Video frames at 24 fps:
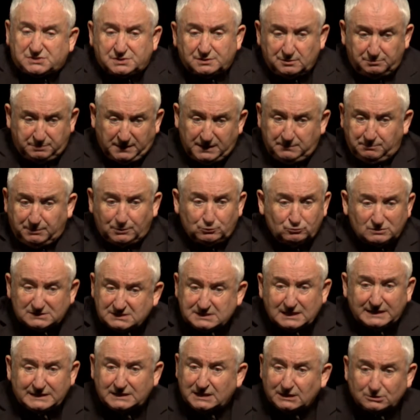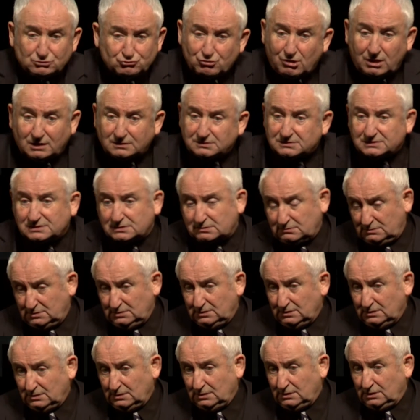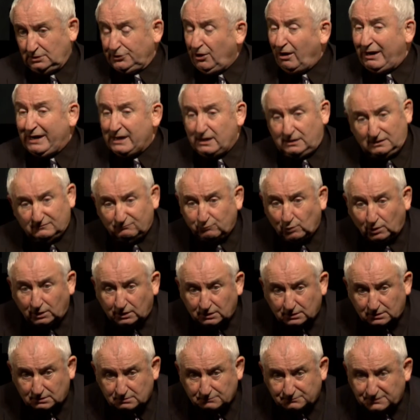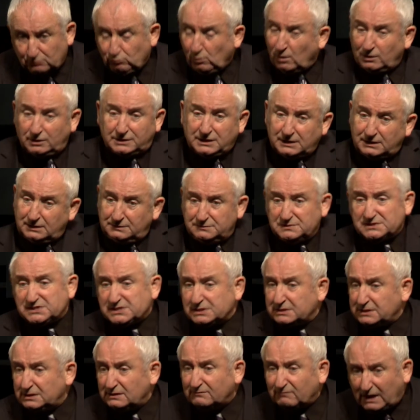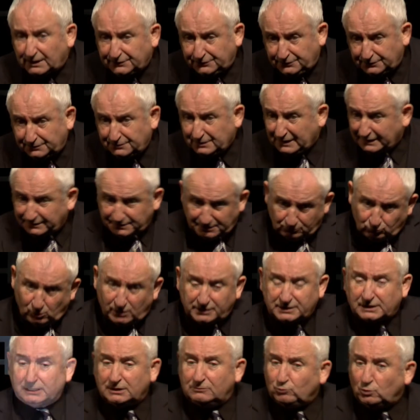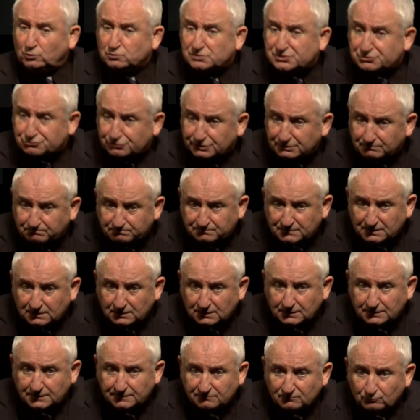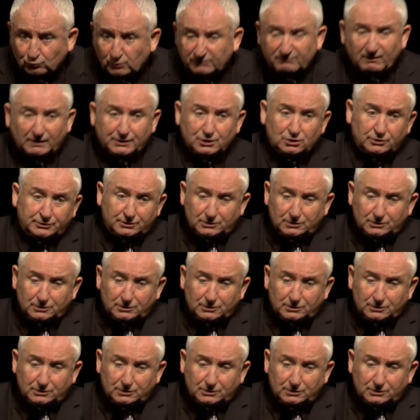of the people who are taking drugs are not out of work. They're working in the City of London, and they're working in Wall Street. We've only got to